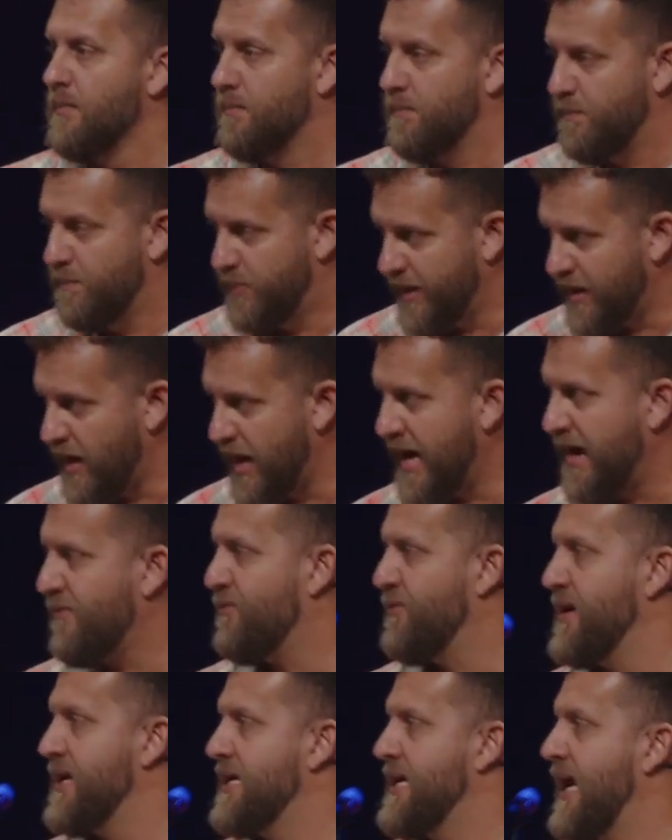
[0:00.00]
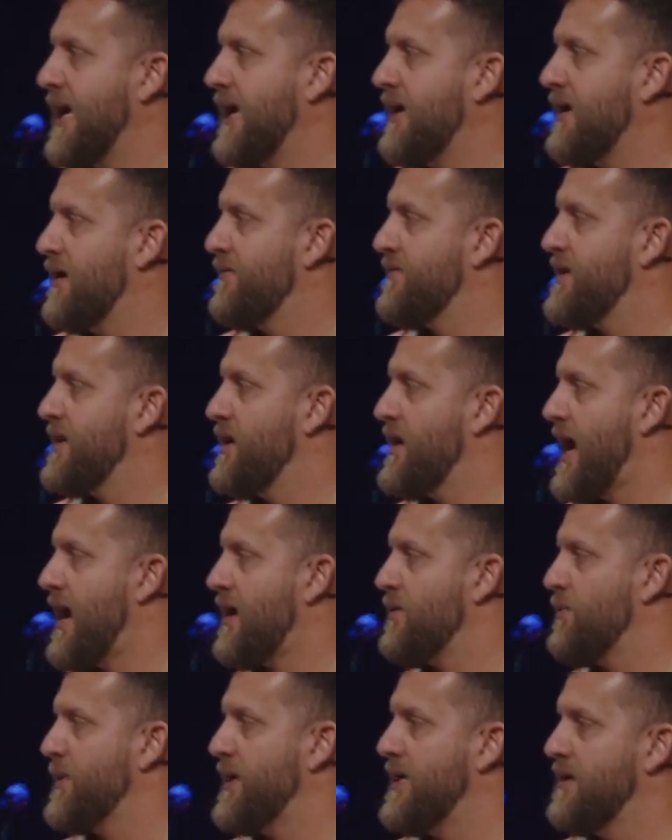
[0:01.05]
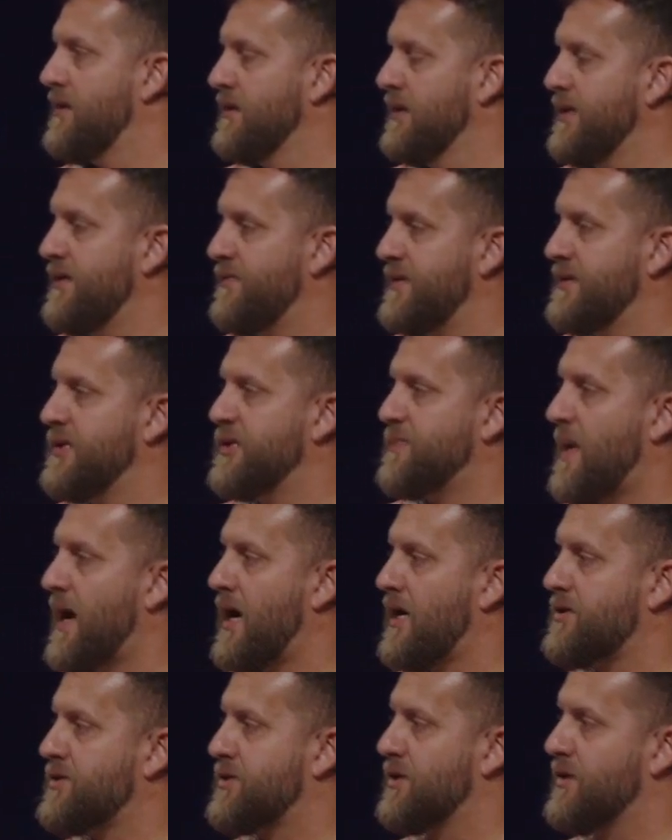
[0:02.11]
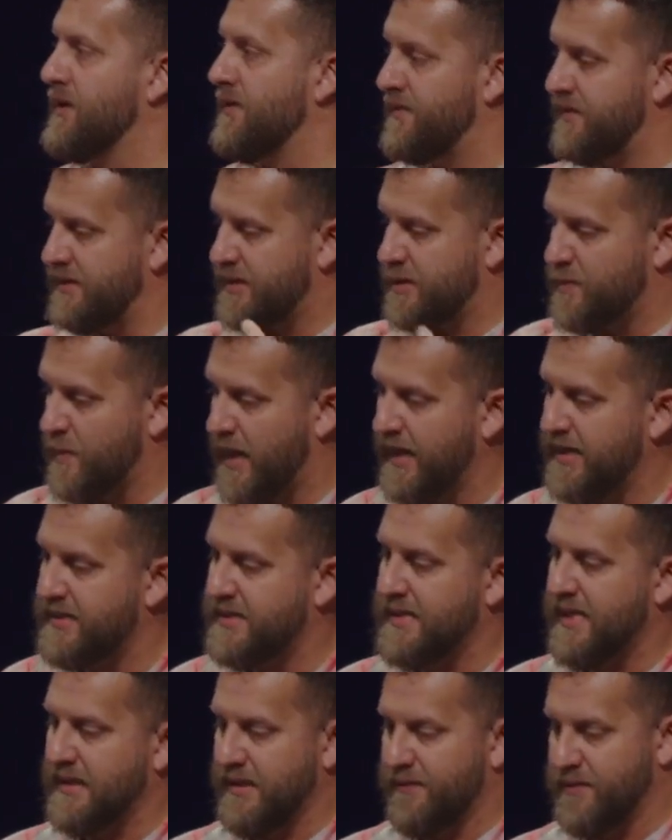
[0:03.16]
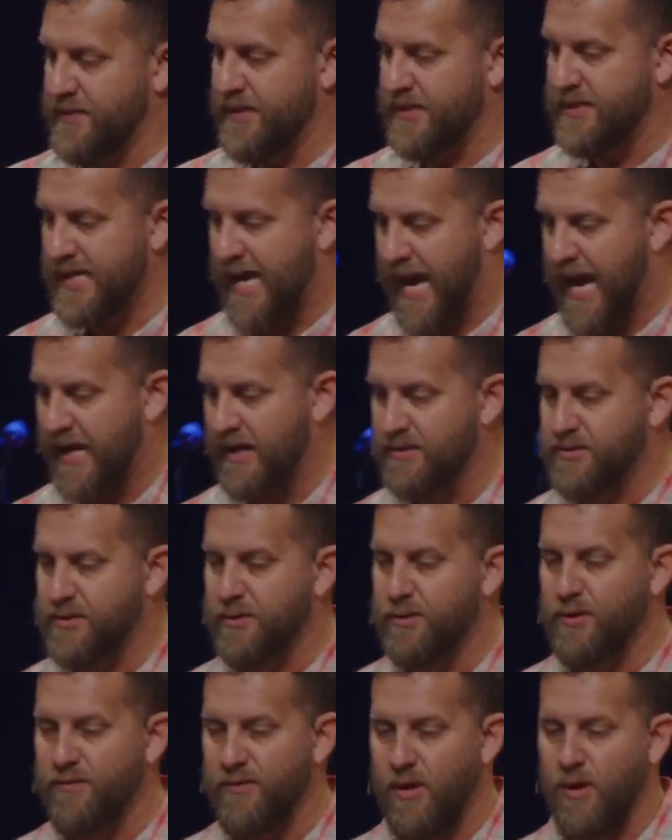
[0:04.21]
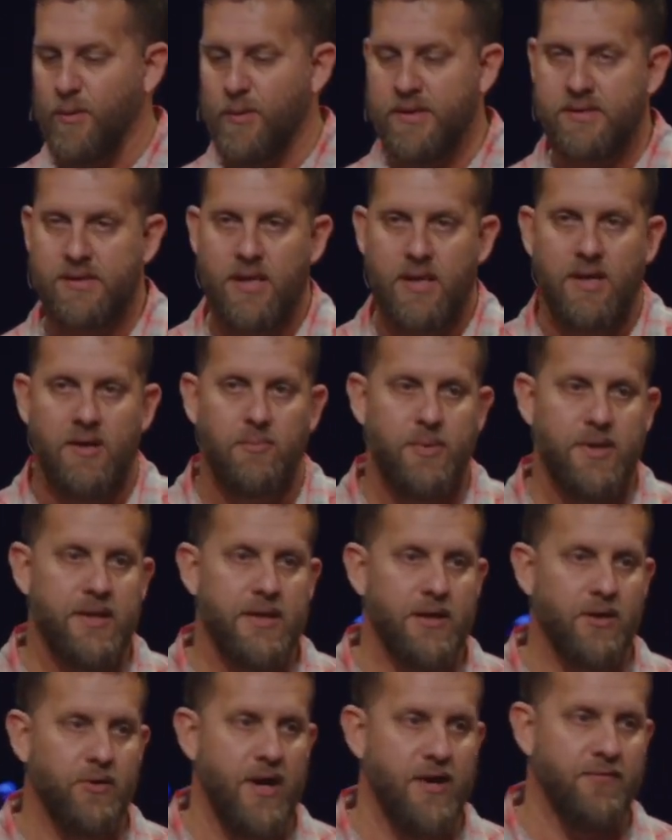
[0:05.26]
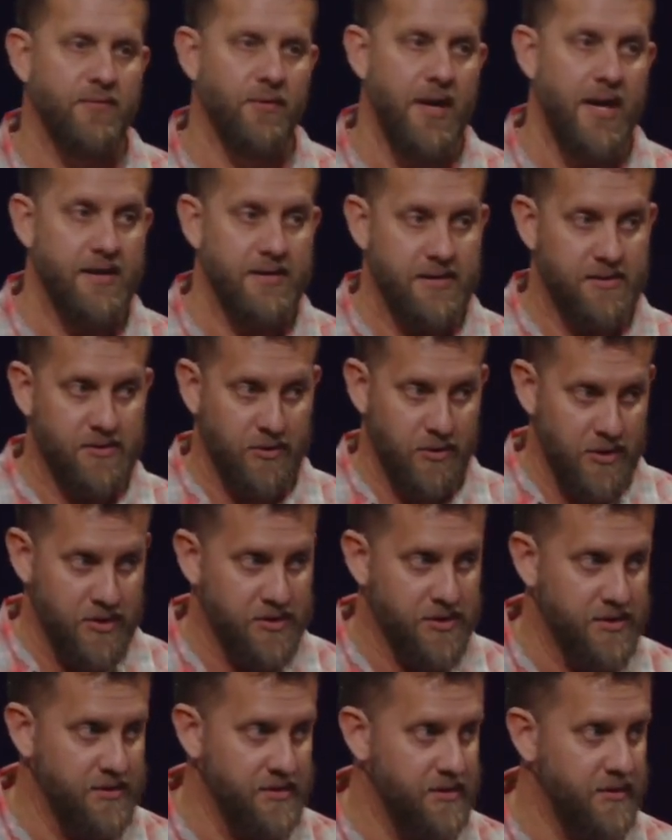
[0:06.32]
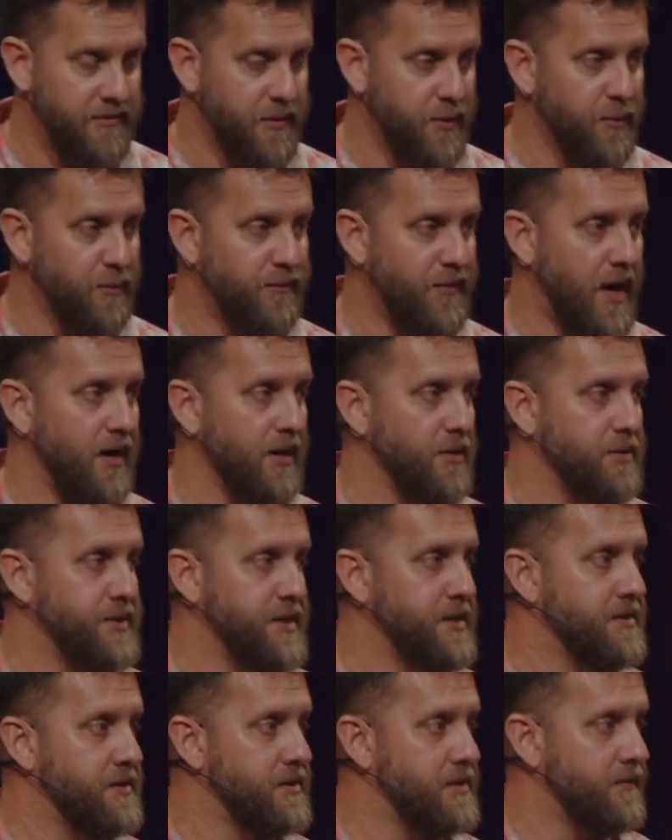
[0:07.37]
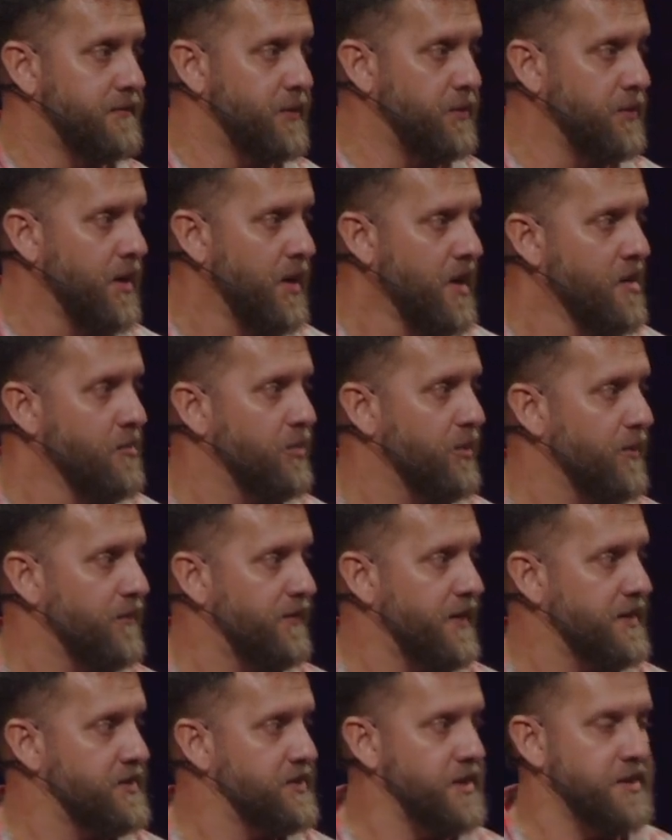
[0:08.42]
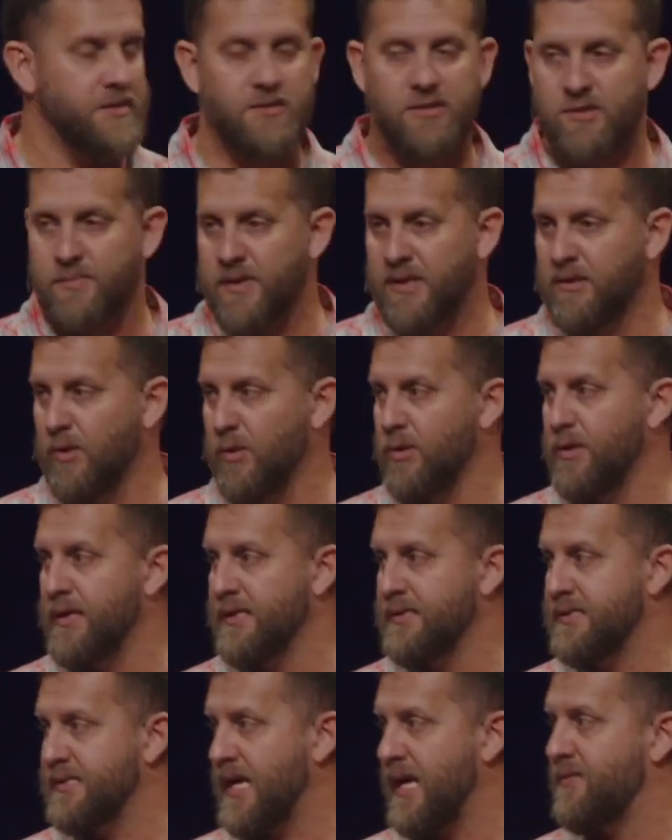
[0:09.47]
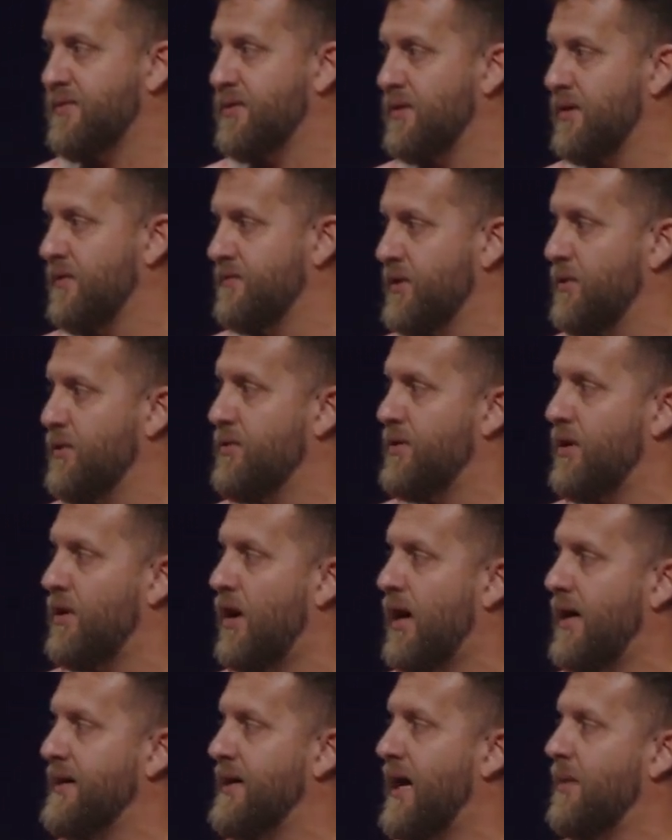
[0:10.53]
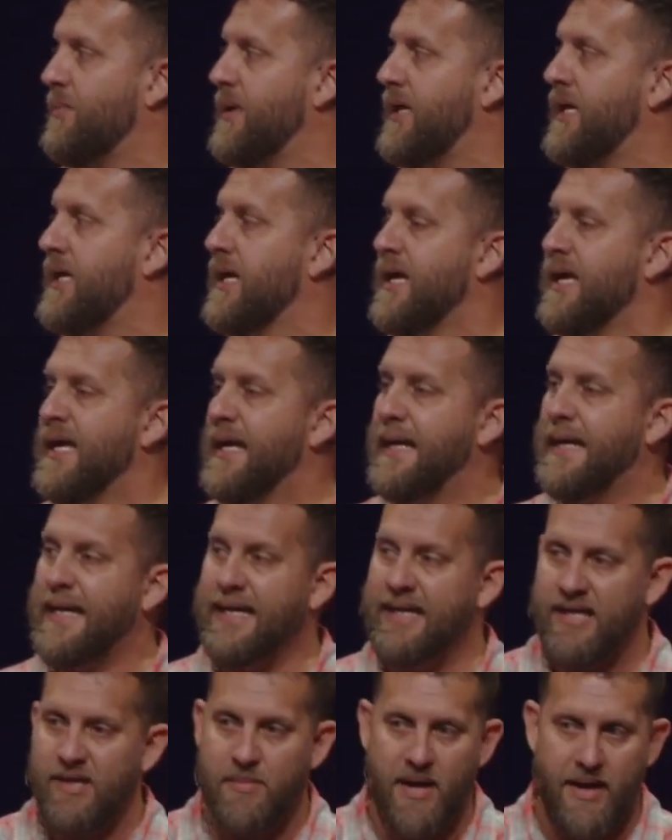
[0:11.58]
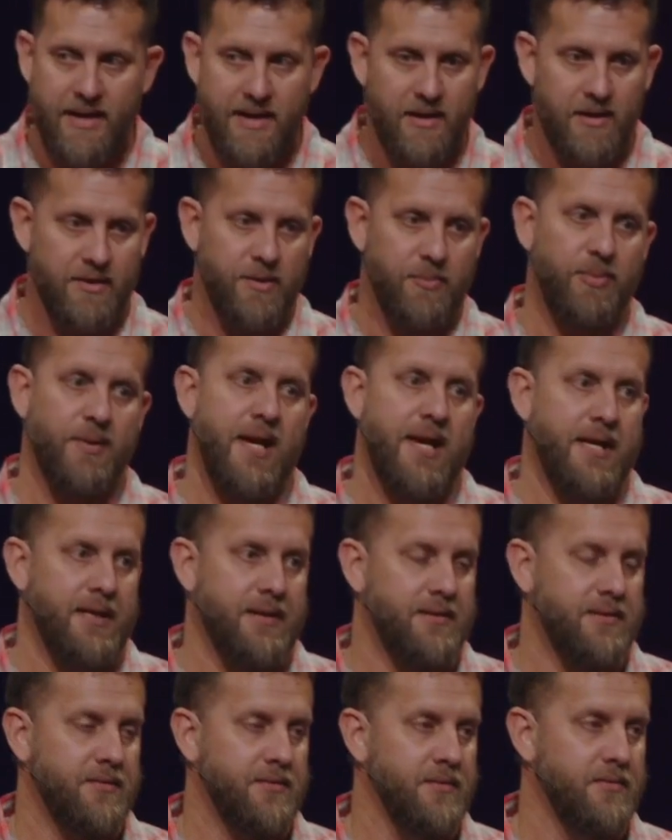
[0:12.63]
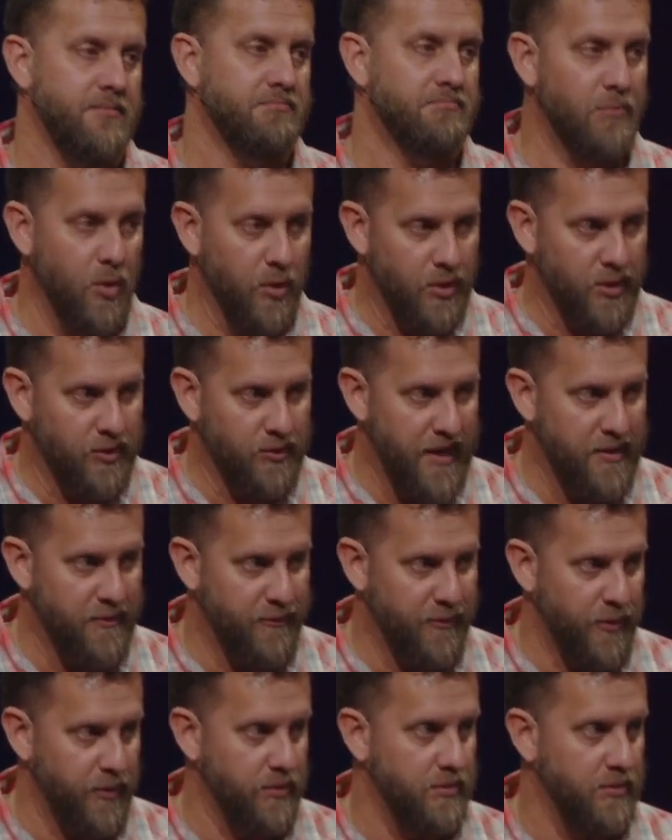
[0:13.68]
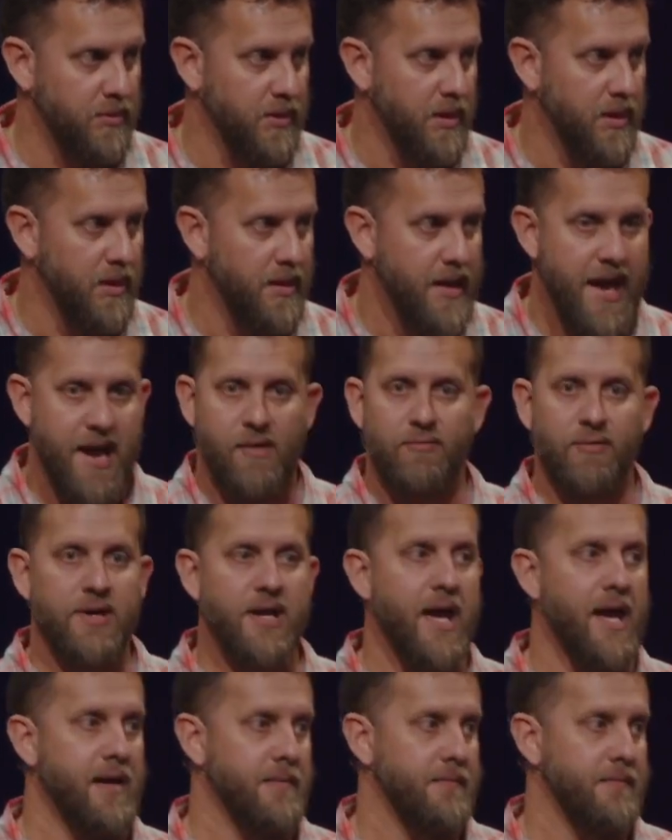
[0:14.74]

but every day of the year. How do we live in this posture, live in this mindset, live in this attitude of always being grateful? And as Christians, if you follow Jesus, if you profess Jesus to be Lord and Savior of you, there ought not be anybody on the planet more grateful every day